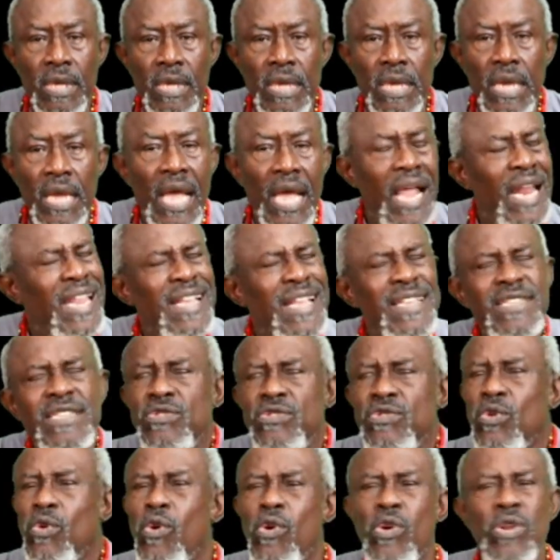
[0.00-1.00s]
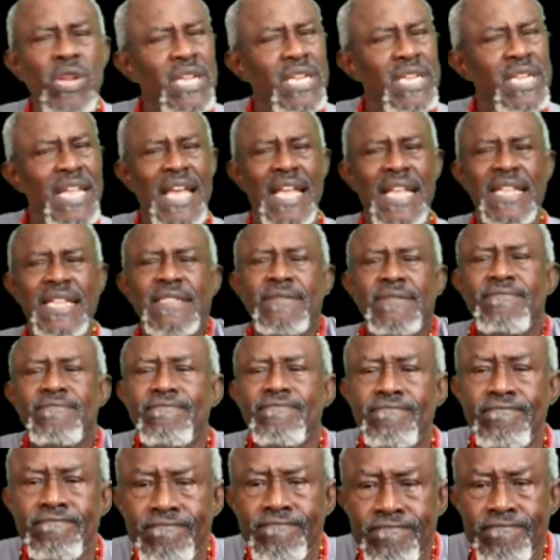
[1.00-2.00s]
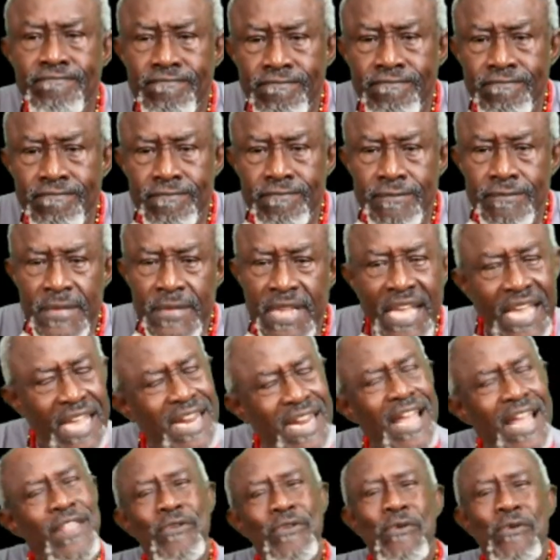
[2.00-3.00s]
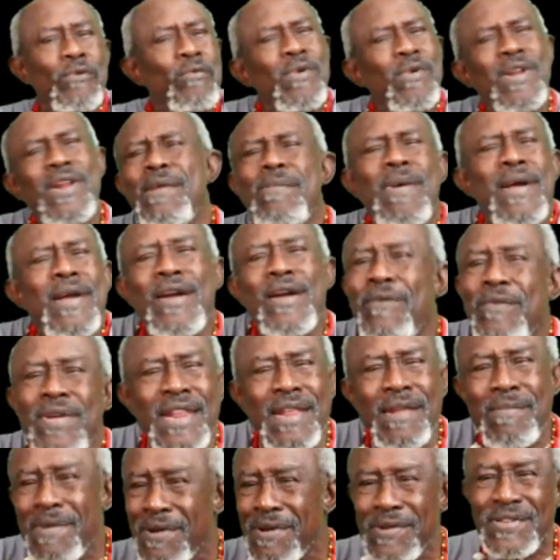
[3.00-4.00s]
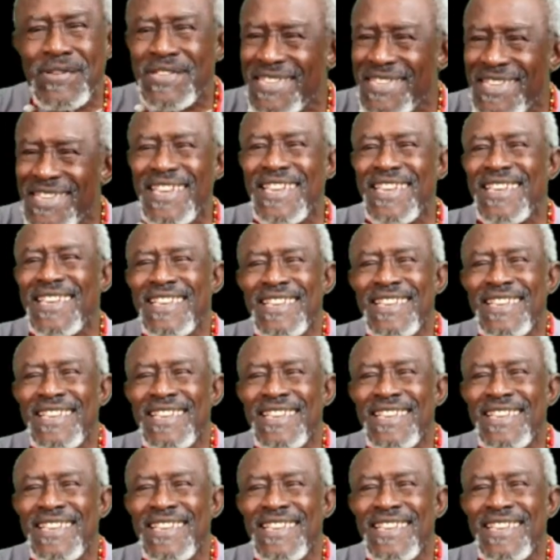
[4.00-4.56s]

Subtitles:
I listened to all of that, and I thought, what am I going to say?